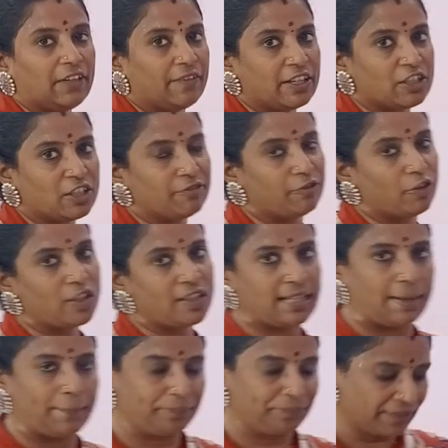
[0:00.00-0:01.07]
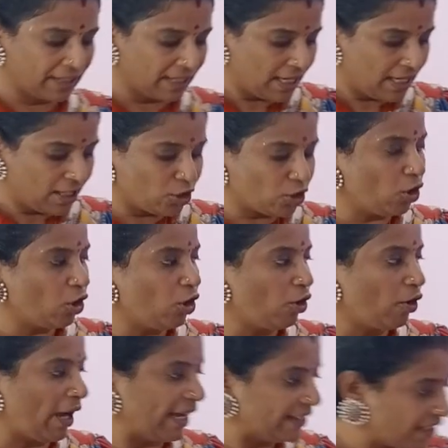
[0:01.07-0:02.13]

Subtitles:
equation for sum. So I